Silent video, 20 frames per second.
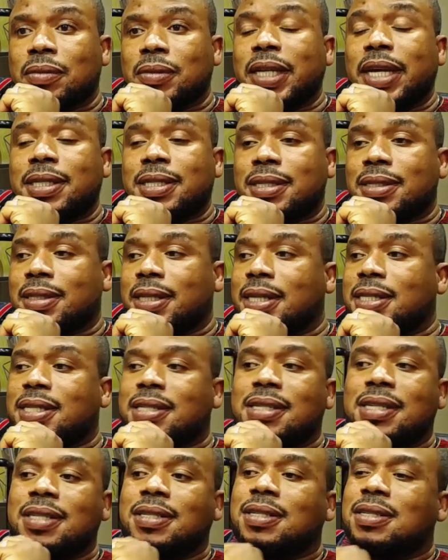Yes, this
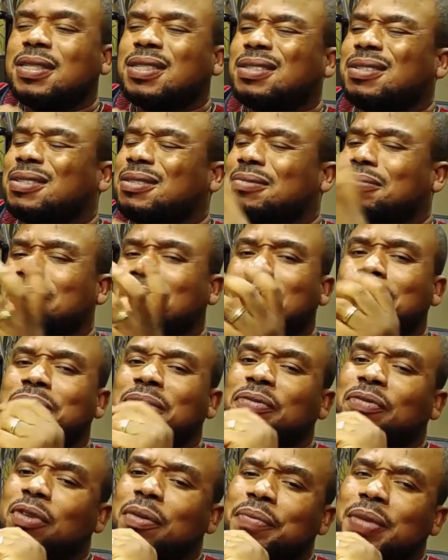is,
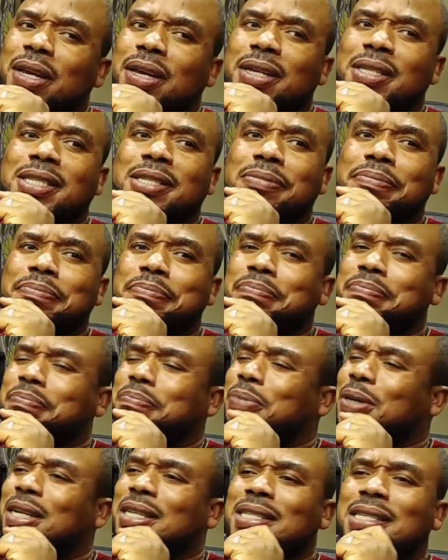for me, it's
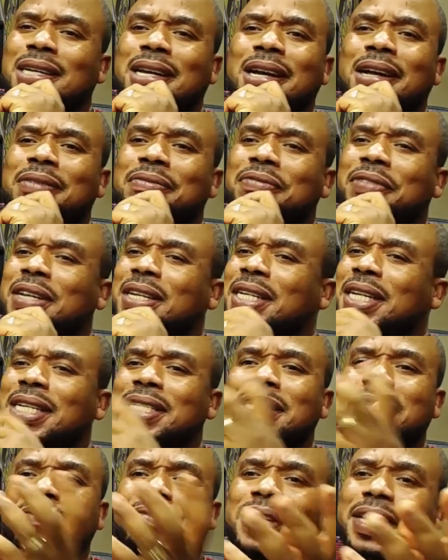political
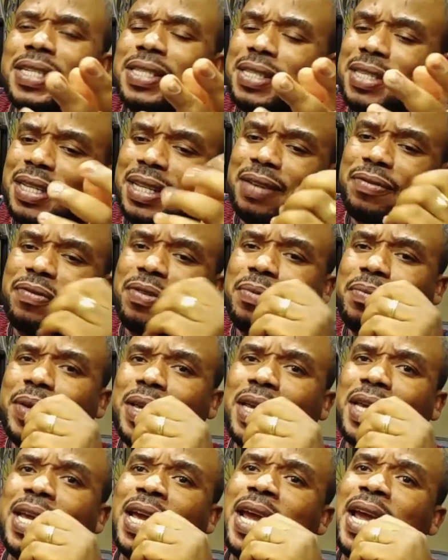vindictiveness. For
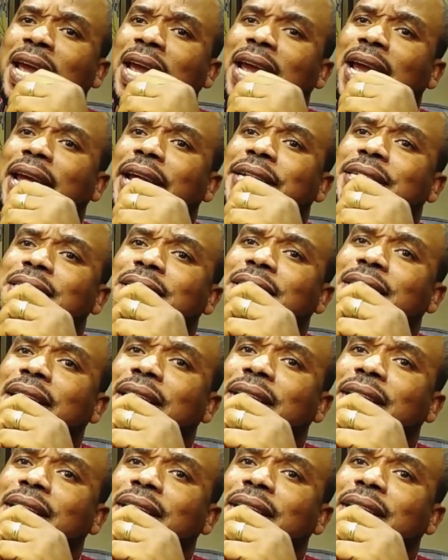me, it's,